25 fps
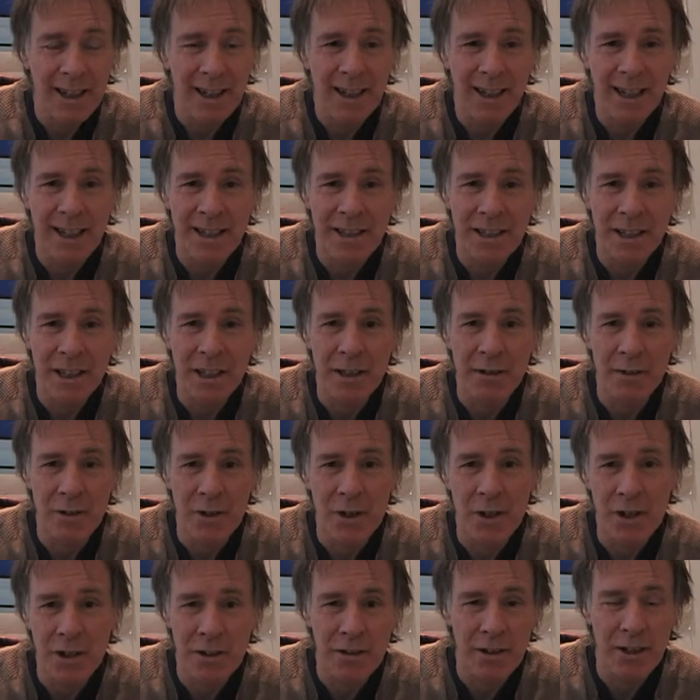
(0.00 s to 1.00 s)
idea of
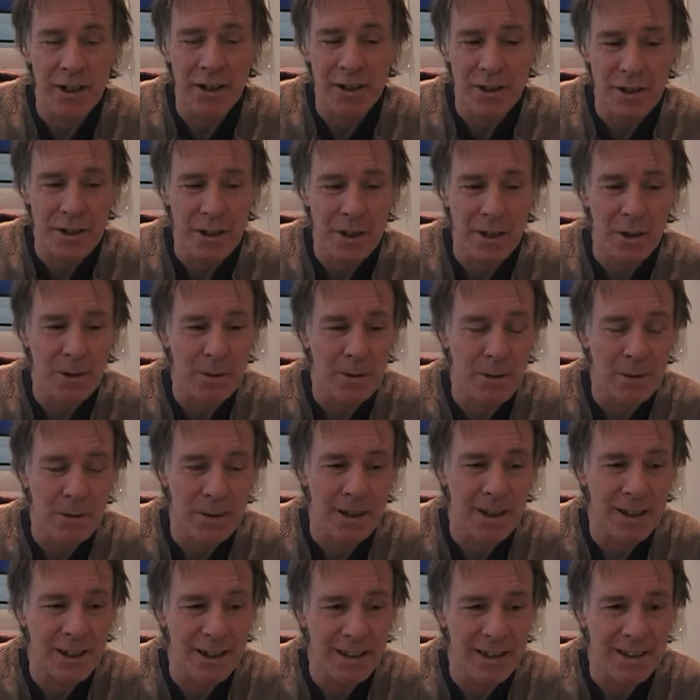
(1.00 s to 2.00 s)
Syria, so
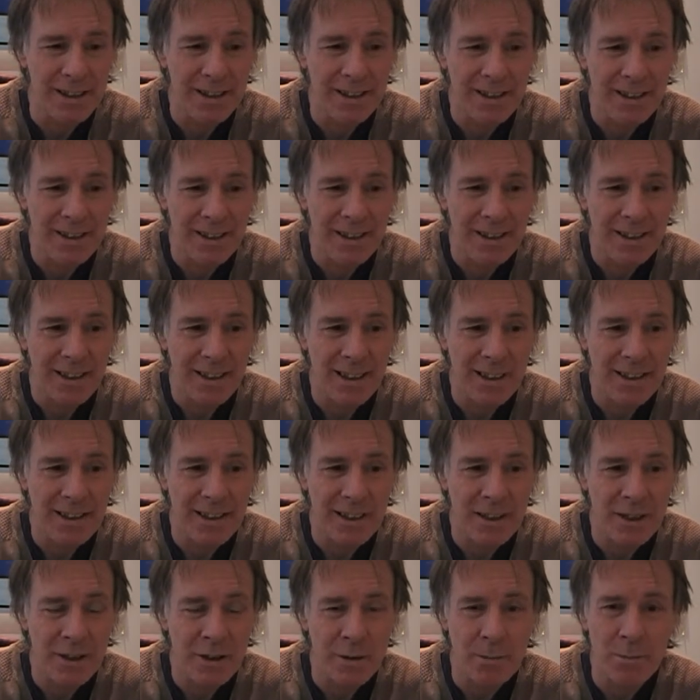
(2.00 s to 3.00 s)
I
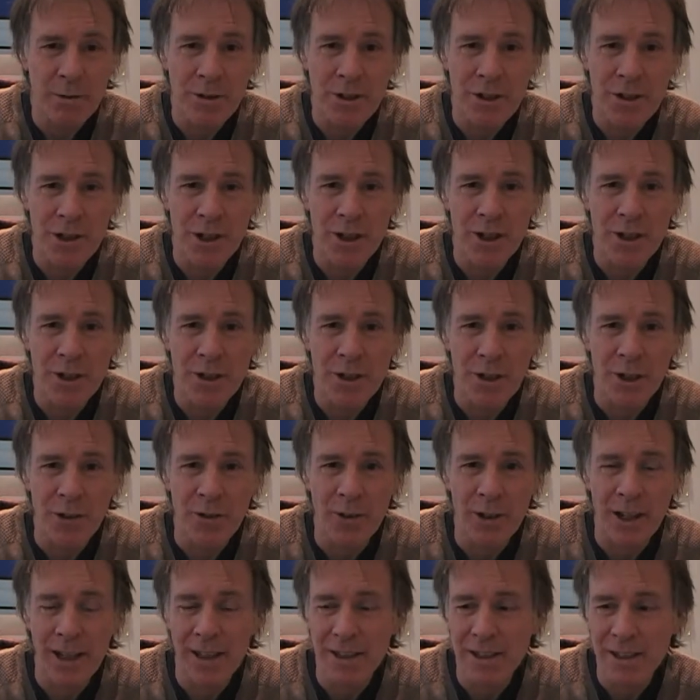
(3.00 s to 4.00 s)
did some research on
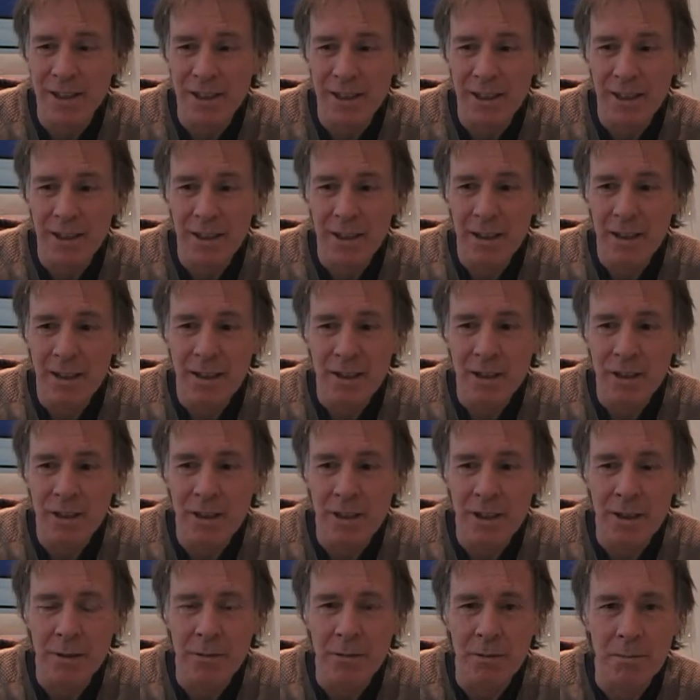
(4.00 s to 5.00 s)
that.
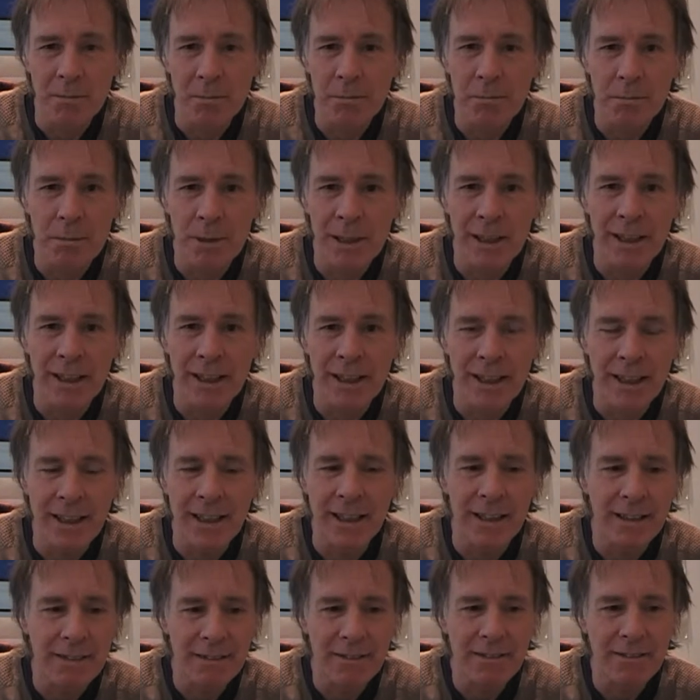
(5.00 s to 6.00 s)
Didn't bring any
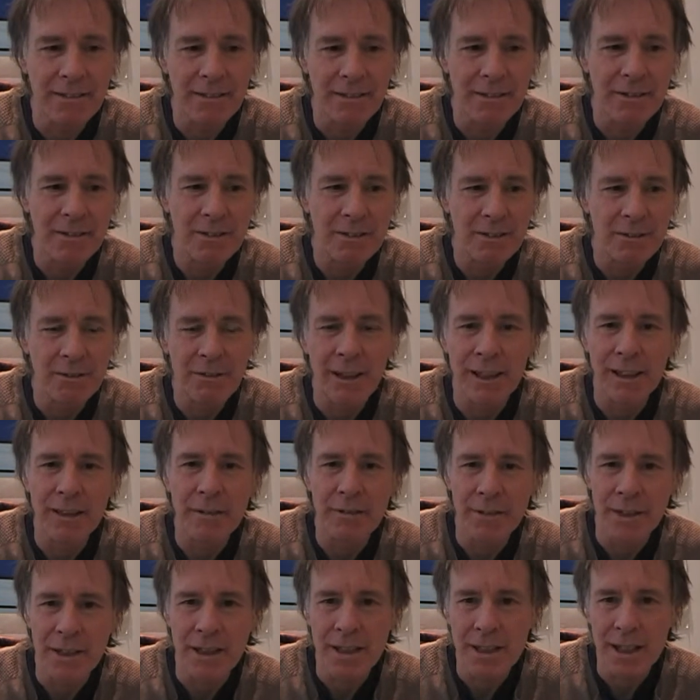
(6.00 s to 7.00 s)

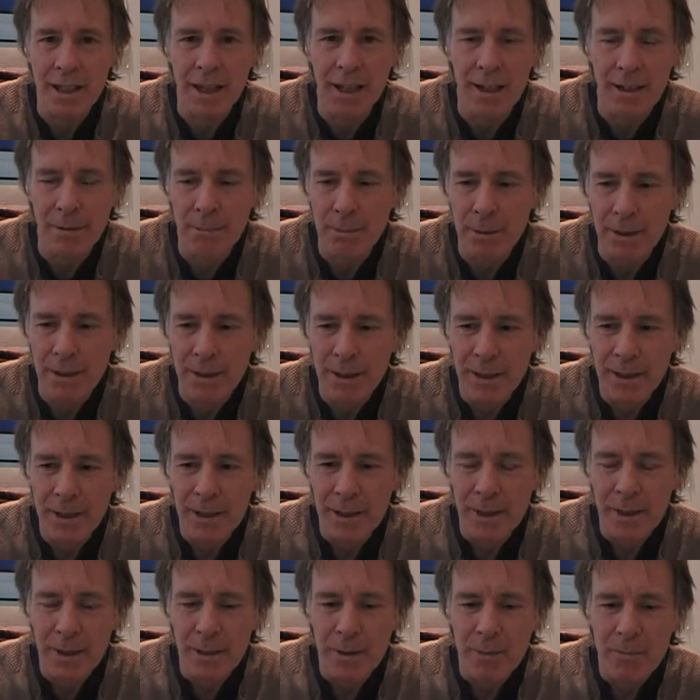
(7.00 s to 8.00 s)
relevance up,
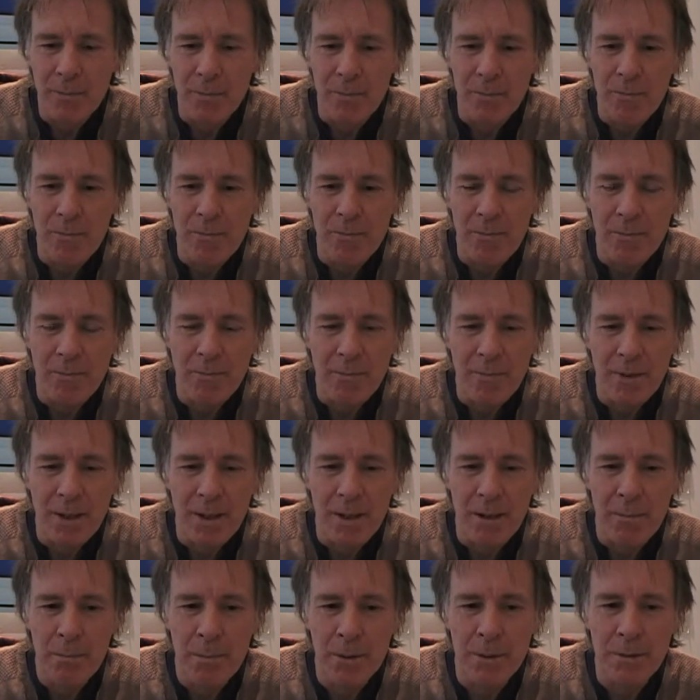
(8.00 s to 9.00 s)

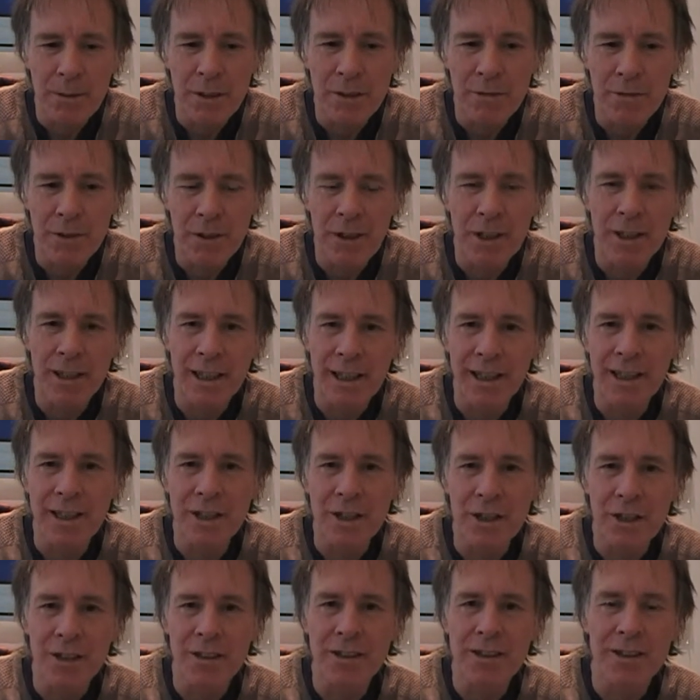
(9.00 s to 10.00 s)
but it was funny that it
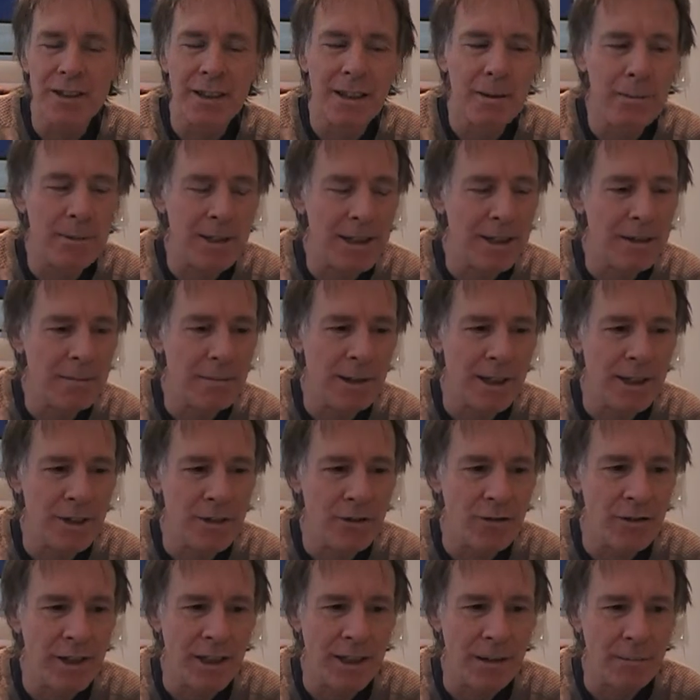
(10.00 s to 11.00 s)
should come into my
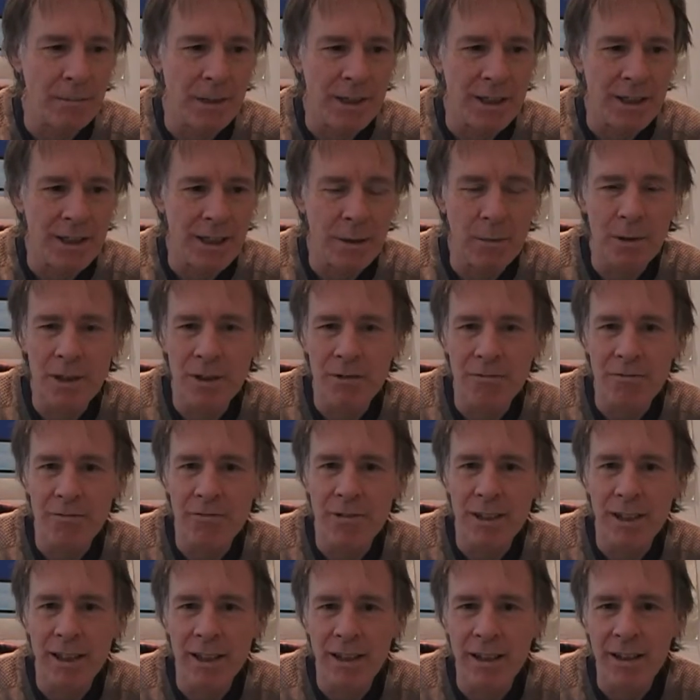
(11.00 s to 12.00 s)
dream, because I wasn't
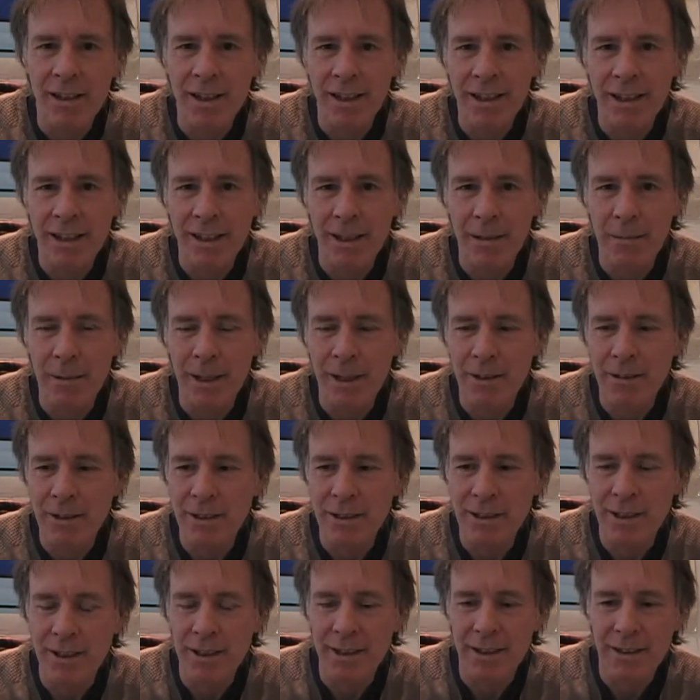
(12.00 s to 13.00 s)
really thinking
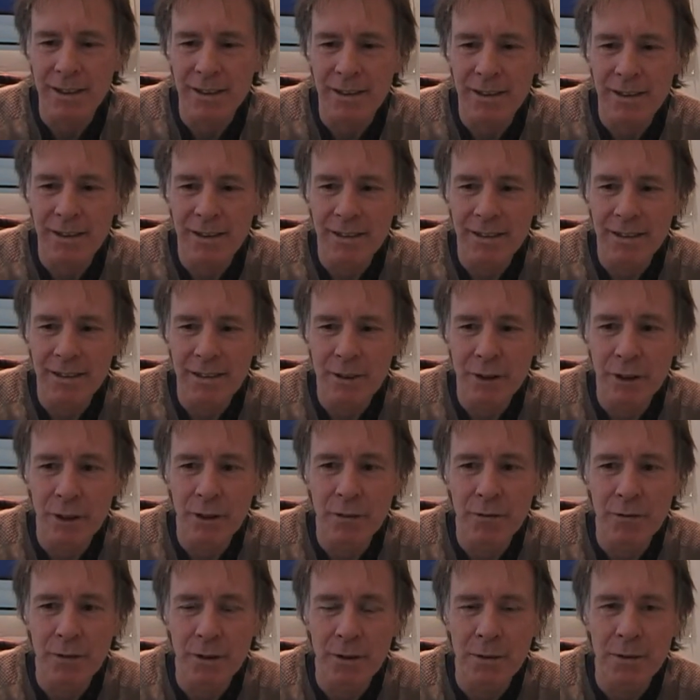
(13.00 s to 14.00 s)
about
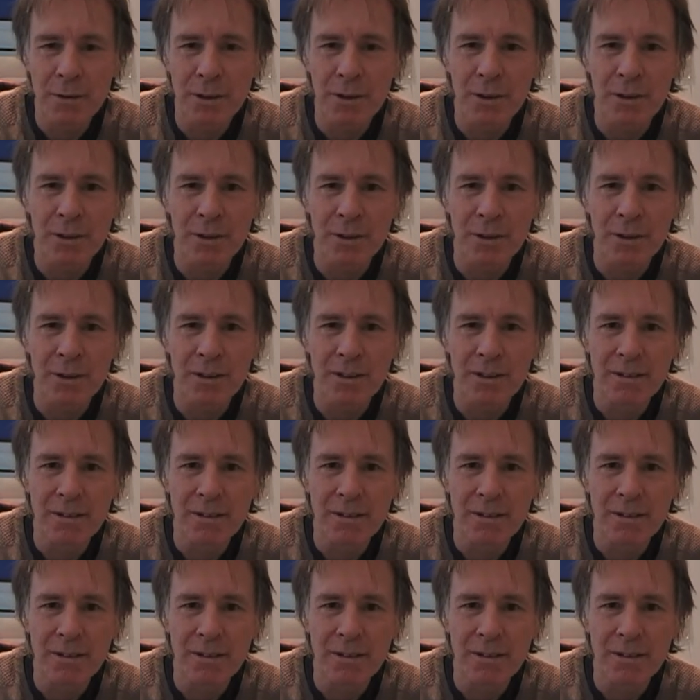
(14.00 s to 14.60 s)
UFOs or